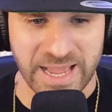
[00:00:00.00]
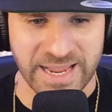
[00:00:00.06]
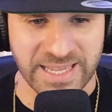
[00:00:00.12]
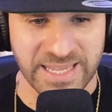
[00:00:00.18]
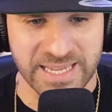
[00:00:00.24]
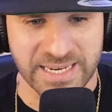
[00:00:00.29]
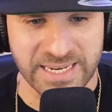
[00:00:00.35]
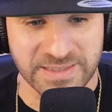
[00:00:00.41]
the
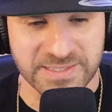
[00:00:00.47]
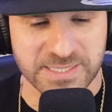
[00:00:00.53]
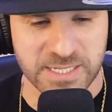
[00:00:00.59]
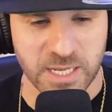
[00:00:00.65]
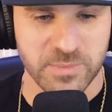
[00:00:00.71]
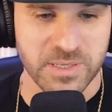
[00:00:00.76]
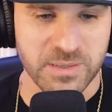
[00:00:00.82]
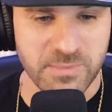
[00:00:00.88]
likey, hitty the
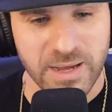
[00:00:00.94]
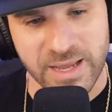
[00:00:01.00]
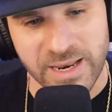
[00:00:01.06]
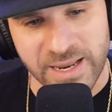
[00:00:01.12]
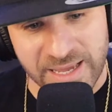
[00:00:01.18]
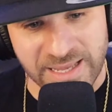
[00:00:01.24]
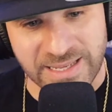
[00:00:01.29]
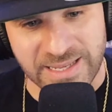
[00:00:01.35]
subby, but
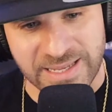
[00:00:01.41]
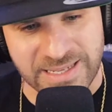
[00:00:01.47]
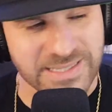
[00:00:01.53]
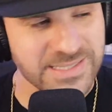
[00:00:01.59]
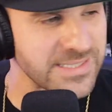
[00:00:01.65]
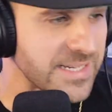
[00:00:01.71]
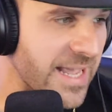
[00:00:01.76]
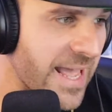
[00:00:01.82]

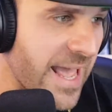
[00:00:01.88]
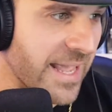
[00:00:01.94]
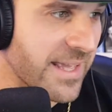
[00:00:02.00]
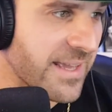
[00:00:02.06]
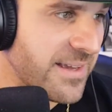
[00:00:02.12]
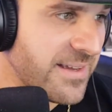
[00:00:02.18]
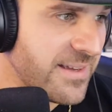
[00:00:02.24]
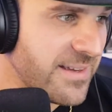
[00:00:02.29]
it's
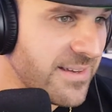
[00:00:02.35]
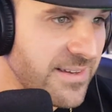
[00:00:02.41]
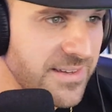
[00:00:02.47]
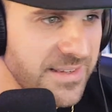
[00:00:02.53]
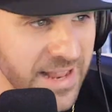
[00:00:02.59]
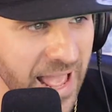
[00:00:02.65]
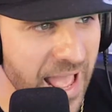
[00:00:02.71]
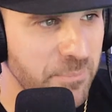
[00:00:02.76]
okay.
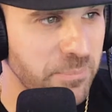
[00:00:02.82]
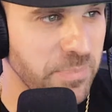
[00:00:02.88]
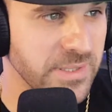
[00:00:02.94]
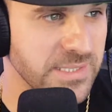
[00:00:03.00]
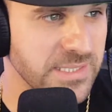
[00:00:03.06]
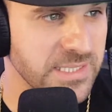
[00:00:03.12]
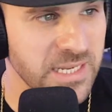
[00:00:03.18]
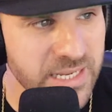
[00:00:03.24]
It
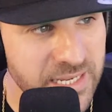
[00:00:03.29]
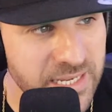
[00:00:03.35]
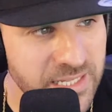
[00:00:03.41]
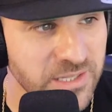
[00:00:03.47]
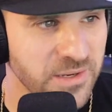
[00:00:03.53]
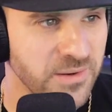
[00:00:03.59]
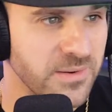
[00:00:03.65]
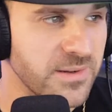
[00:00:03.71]
happens. Yeah, you know, you
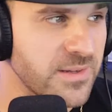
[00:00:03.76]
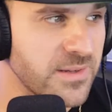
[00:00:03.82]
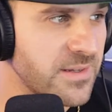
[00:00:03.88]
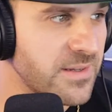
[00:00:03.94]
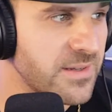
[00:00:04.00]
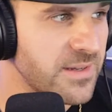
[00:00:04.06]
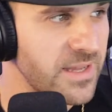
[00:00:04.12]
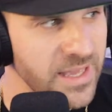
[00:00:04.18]
gotta do.
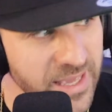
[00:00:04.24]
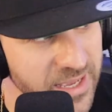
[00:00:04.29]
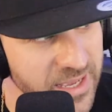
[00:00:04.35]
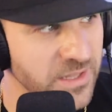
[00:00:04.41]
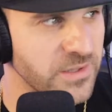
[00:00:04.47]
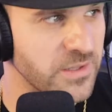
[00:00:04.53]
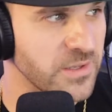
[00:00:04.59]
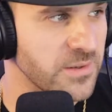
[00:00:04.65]
How
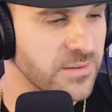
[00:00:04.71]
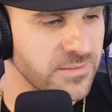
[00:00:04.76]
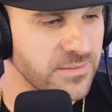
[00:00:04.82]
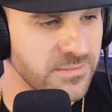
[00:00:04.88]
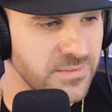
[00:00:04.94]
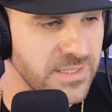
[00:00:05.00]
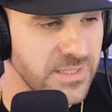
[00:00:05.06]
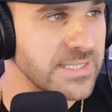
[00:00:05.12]
you gonna do?
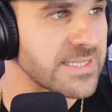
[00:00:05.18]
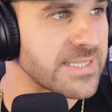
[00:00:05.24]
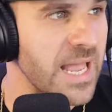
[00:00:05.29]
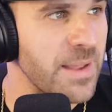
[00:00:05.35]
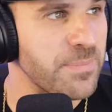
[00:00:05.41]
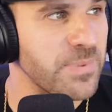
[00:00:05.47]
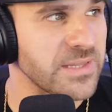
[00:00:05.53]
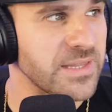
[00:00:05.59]
These
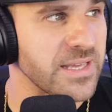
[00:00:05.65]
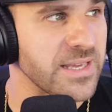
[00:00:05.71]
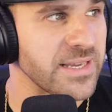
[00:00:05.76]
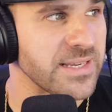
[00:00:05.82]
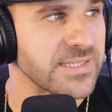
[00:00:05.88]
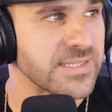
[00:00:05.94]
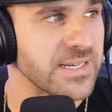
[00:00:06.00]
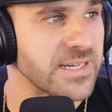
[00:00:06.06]
type of
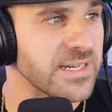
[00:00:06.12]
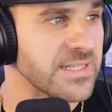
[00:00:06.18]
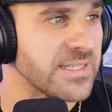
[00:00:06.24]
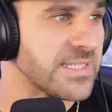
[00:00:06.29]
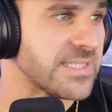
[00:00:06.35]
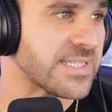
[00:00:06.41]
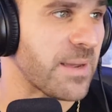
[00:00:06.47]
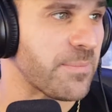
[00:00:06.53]
things
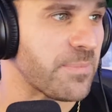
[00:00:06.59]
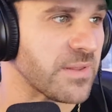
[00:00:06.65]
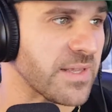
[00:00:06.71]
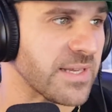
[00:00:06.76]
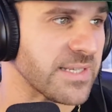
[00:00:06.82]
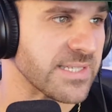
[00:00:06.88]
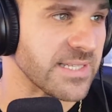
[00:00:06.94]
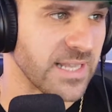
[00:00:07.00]

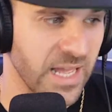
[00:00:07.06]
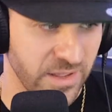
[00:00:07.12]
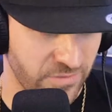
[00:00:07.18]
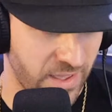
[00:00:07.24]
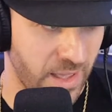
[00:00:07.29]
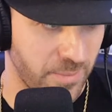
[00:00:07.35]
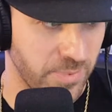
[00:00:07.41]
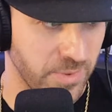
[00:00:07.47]
in
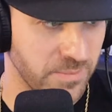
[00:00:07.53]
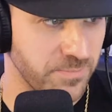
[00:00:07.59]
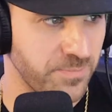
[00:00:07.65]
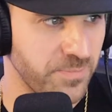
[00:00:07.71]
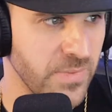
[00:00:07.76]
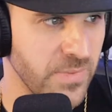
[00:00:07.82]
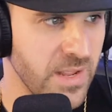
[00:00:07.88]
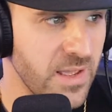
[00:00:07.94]
life happen.
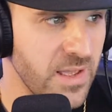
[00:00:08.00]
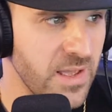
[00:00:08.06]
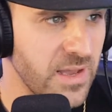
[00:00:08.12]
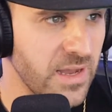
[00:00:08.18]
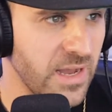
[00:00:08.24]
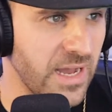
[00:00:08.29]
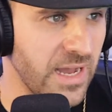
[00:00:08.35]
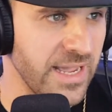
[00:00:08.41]

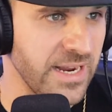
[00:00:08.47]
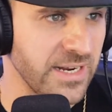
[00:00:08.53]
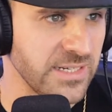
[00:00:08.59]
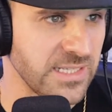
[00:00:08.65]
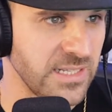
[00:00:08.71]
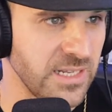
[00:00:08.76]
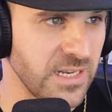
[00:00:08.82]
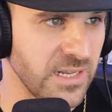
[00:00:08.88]

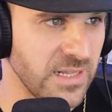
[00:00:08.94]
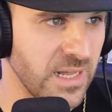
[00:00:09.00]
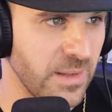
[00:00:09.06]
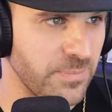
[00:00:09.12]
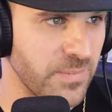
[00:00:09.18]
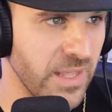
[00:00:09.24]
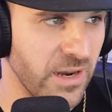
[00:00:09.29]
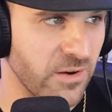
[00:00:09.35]
Here's a little
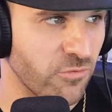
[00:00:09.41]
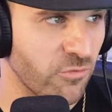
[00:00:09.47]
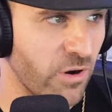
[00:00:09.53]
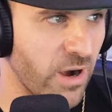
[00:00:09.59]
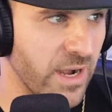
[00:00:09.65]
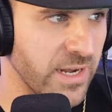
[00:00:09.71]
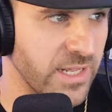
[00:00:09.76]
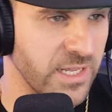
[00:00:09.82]
update
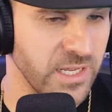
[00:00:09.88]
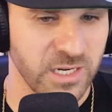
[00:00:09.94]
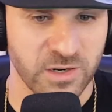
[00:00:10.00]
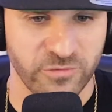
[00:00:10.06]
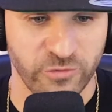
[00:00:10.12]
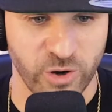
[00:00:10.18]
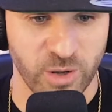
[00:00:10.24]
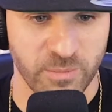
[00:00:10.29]
right
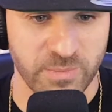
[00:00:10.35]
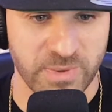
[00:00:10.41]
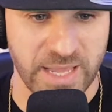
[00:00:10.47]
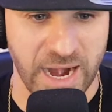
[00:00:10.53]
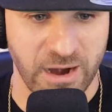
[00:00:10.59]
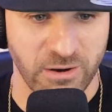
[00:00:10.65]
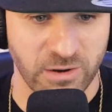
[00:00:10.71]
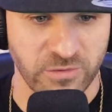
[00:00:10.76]
here from
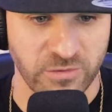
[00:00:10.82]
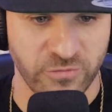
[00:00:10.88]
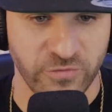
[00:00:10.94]
Gary